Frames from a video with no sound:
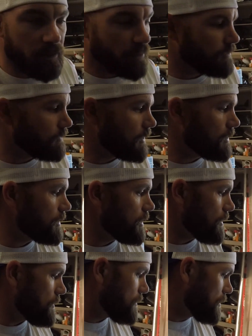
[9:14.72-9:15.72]
ready to
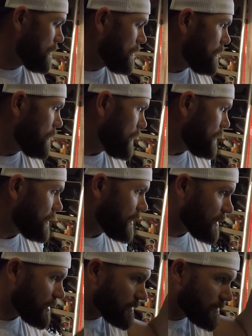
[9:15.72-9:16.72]
go. Then I
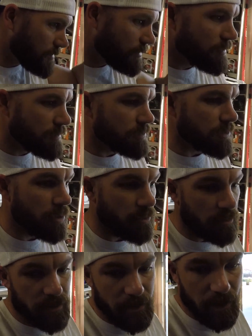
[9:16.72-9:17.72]
can secure
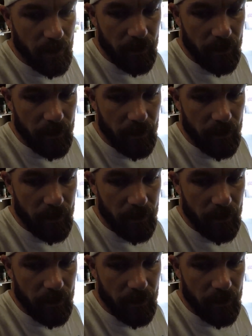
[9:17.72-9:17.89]
this thing